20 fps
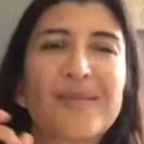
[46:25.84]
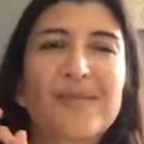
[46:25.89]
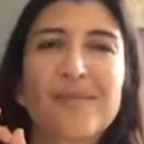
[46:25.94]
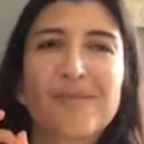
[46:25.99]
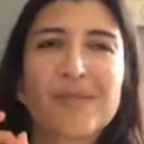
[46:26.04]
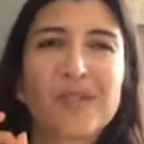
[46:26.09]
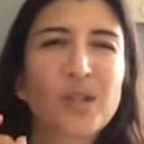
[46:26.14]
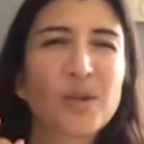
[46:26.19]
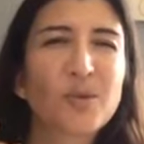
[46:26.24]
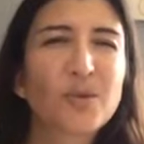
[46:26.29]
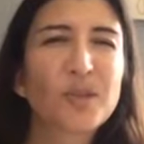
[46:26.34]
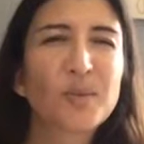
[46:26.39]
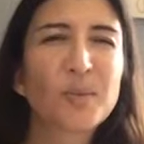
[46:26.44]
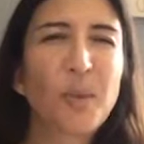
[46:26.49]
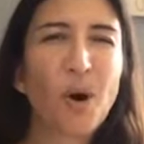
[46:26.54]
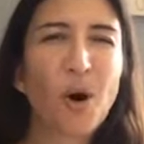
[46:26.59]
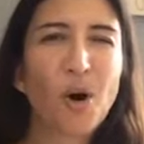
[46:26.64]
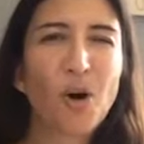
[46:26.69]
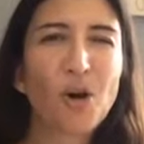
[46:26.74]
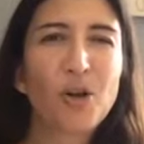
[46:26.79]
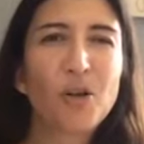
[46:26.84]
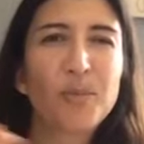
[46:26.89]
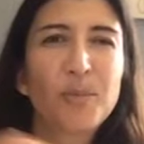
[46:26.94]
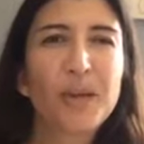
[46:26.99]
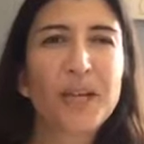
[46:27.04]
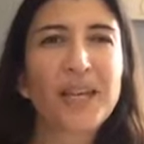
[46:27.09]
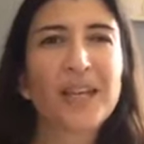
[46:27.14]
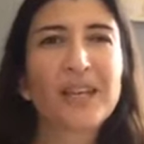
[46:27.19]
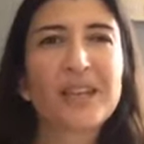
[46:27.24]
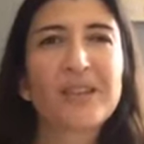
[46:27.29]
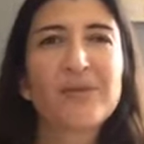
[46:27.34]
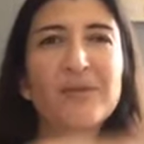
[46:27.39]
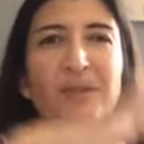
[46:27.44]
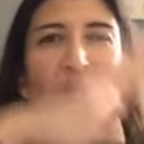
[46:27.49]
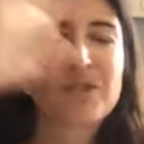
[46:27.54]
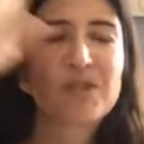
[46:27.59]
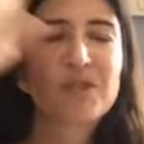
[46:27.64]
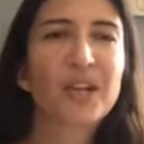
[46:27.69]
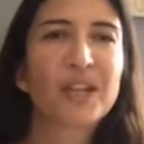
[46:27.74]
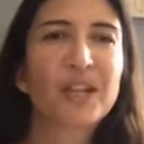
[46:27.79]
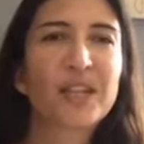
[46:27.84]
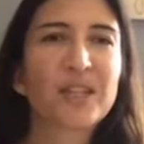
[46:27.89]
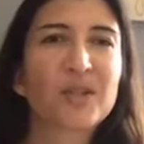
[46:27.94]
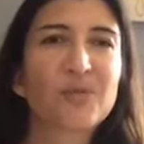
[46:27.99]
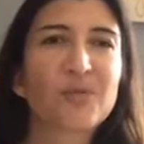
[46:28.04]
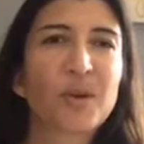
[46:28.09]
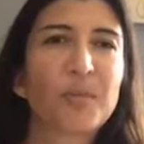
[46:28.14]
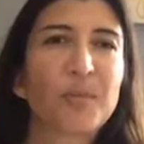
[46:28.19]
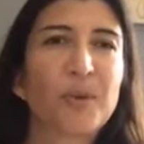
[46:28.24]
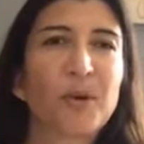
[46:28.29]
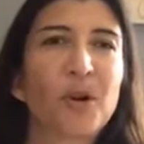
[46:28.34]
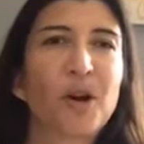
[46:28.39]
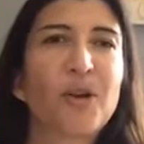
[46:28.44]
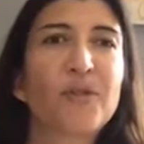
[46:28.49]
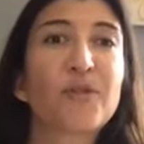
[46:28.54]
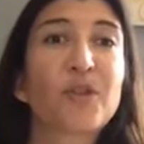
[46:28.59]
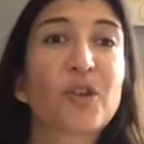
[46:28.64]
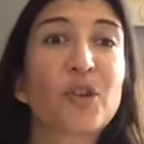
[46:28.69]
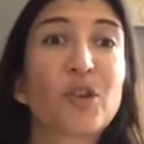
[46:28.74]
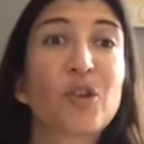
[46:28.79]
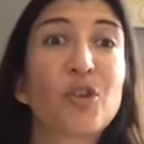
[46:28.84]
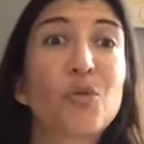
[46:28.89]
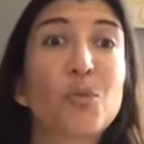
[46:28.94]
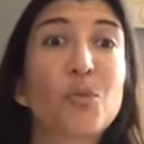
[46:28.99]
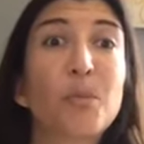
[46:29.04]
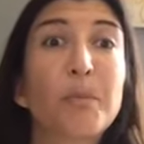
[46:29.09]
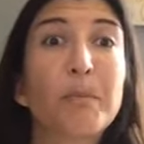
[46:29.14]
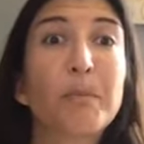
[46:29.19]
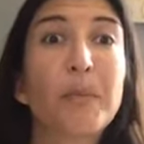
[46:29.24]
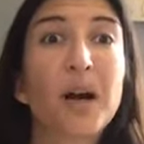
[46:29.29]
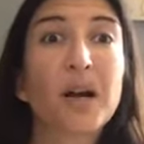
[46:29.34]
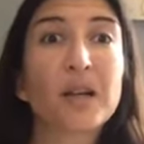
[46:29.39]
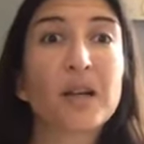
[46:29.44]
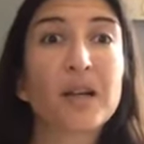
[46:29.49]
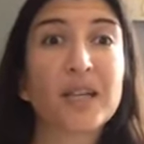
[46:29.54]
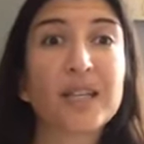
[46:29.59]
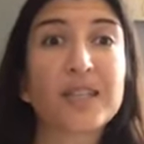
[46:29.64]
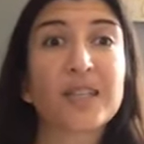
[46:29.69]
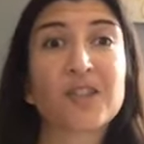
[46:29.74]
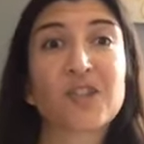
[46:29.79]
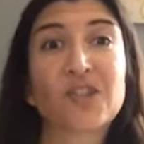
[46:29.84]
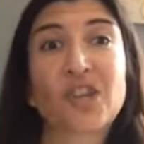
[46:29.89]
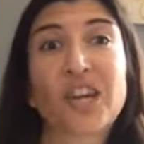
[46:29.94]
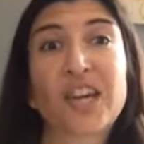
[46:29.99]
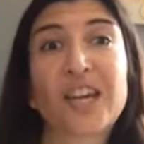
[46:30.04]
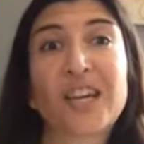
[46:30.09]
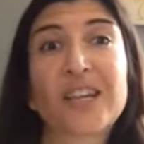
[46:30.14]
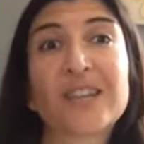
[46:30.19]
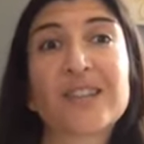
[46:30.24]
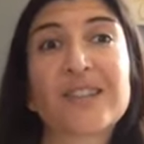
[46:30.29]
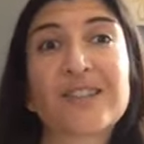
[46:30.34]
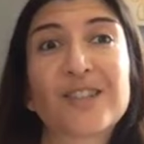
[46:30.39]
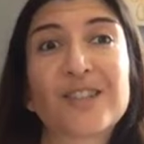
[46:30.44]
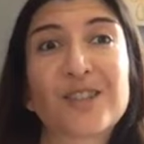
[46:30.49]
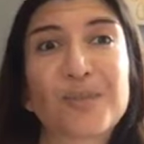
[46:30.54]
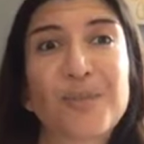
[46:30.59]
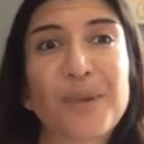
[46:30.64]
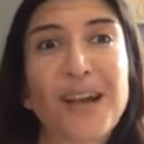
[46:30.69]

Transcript: so small, but can create this ripple of humongous change